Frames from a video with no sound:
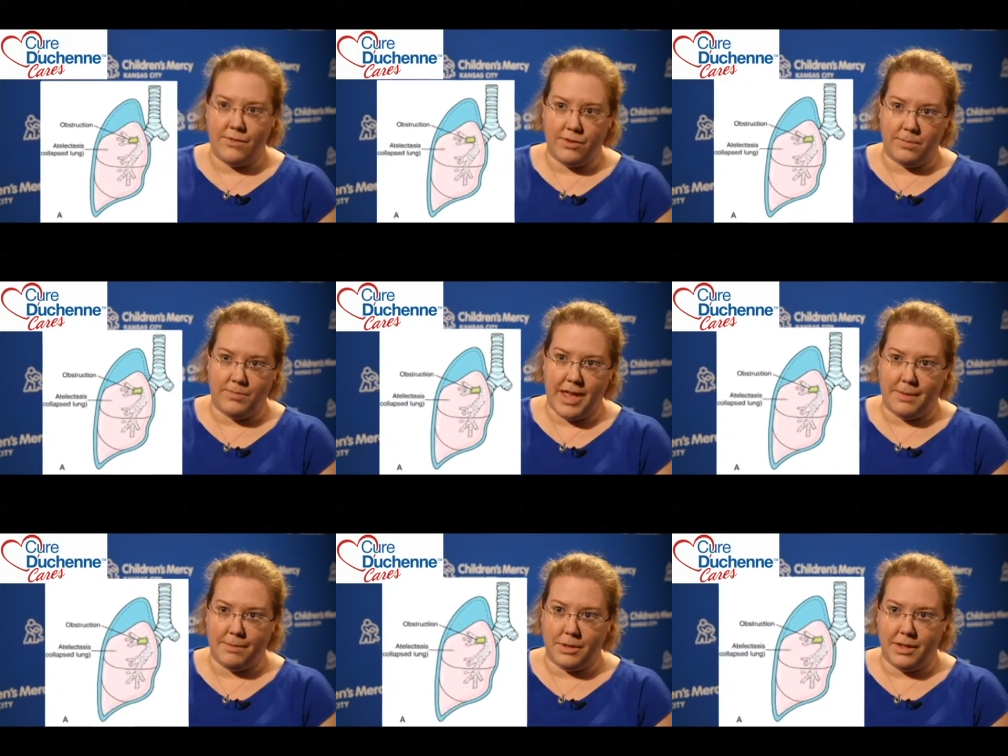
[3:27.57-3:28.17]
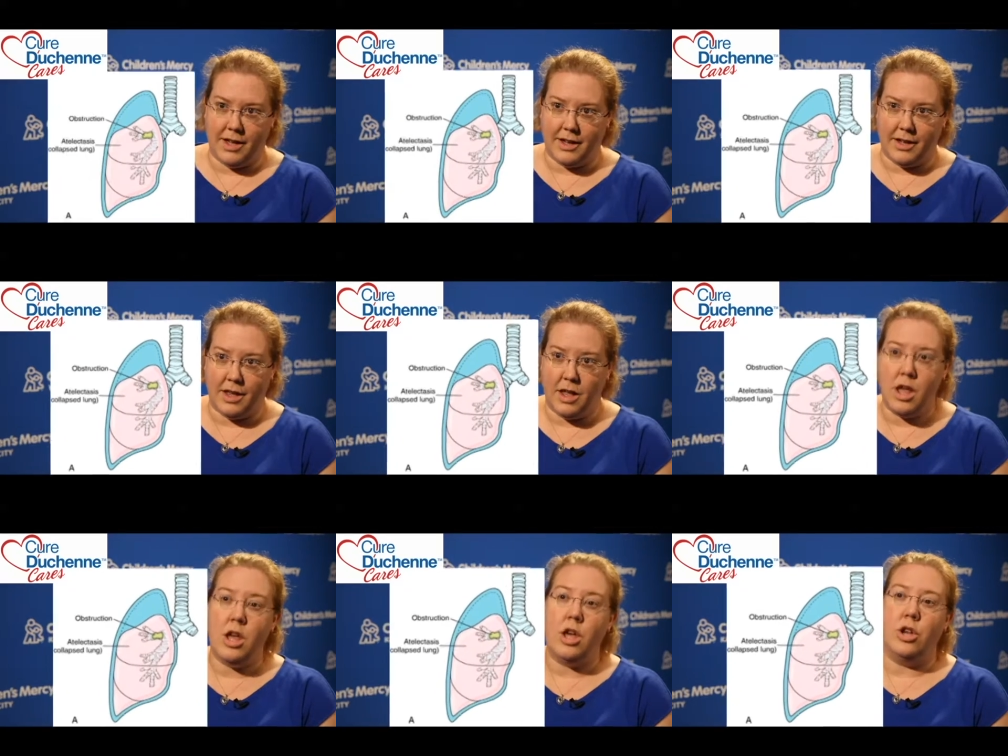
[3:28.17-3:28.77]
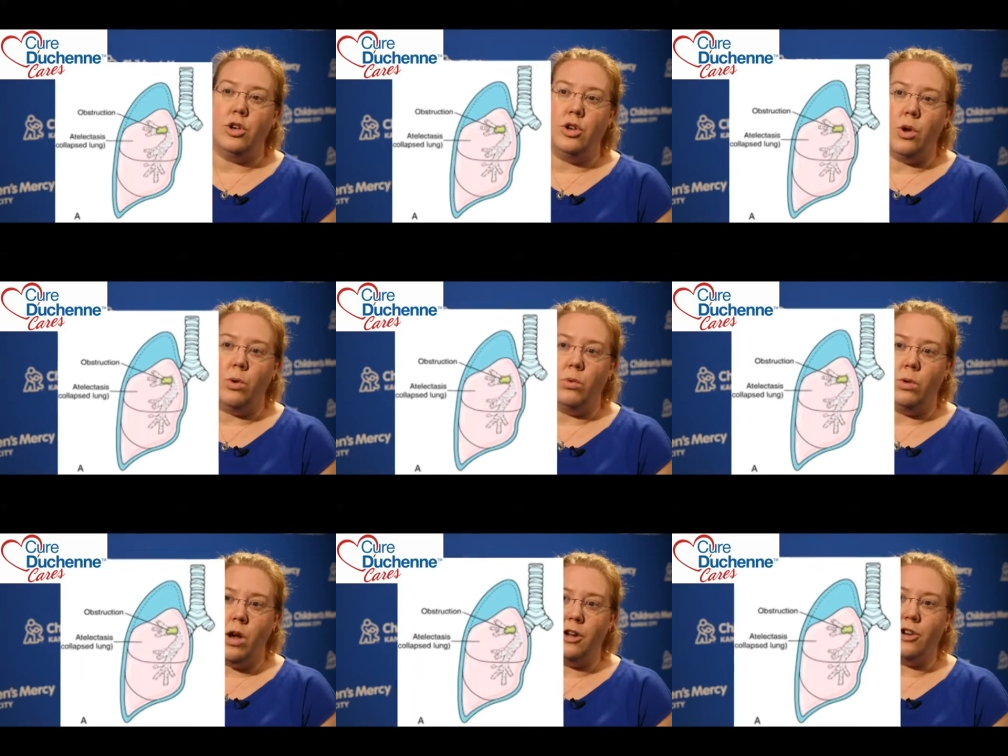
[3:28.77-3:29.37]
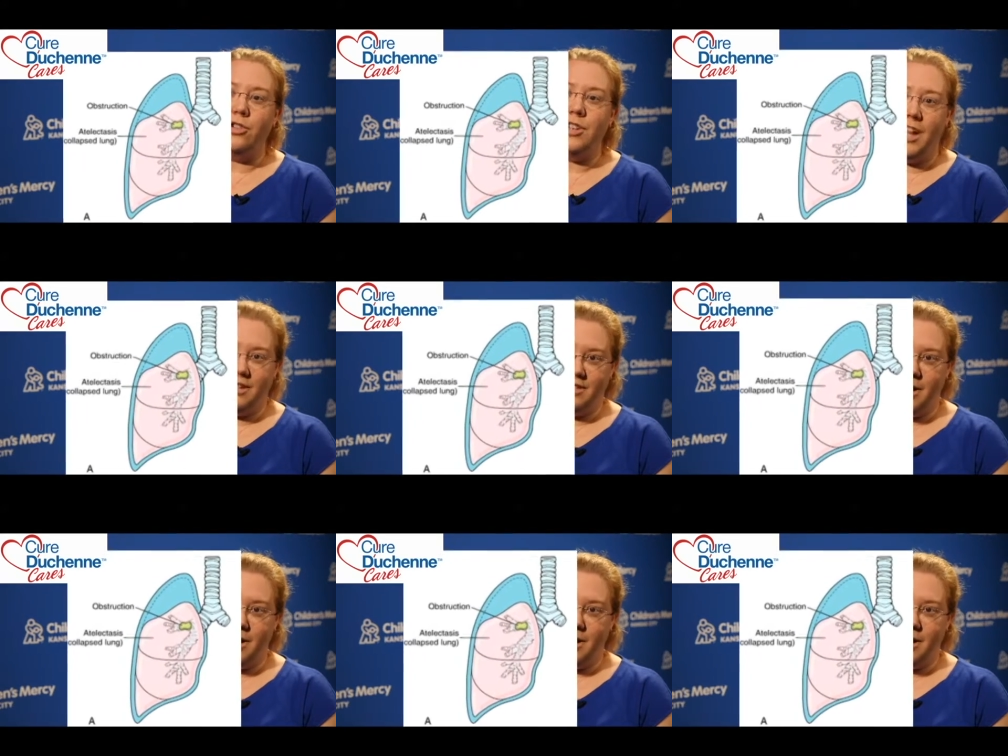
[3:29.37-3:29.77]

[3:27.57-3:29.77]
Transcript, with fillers: from that plug no longer takes